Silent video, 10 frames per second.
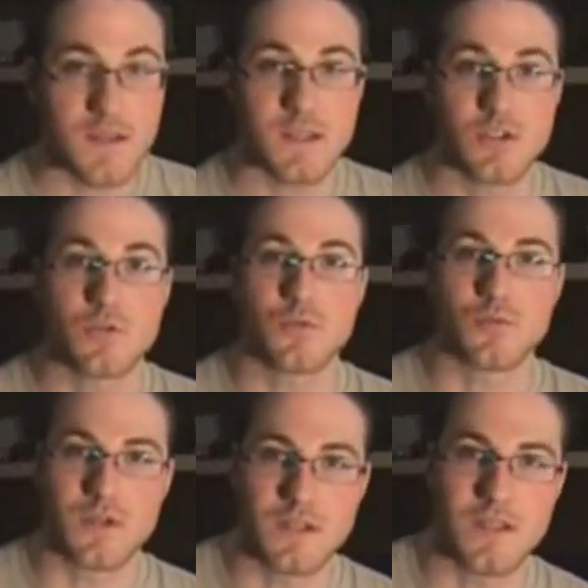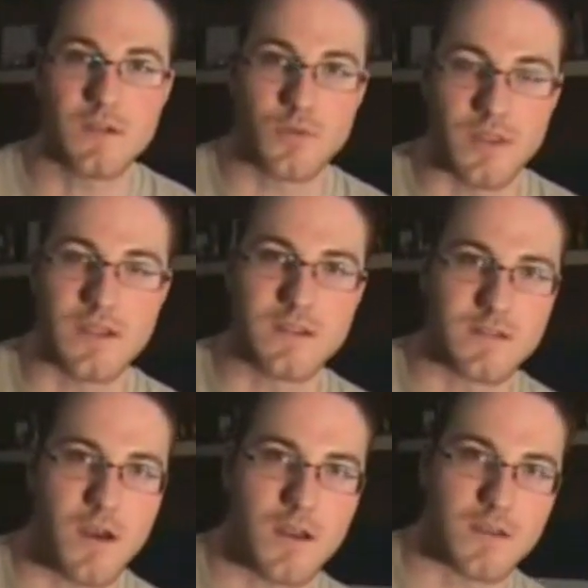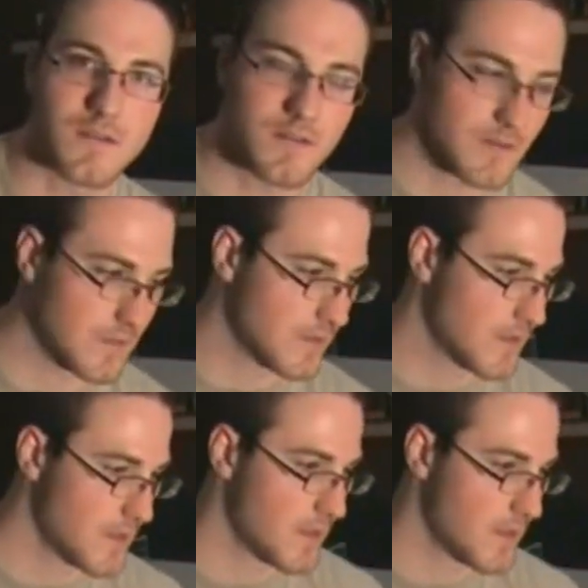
What it is is you're really, really dishonest.